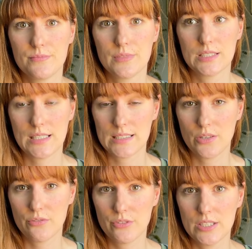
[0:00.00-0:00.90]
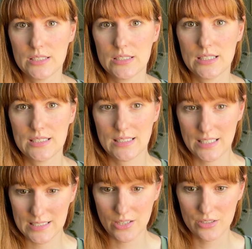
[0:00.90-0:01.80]
Because that's how it frees. That's
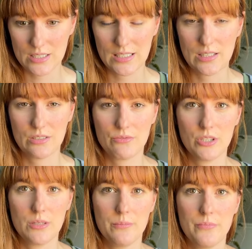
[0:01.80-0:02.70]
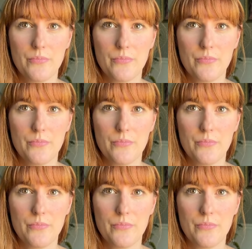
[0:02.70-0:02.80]
that's how it's allowed freedom.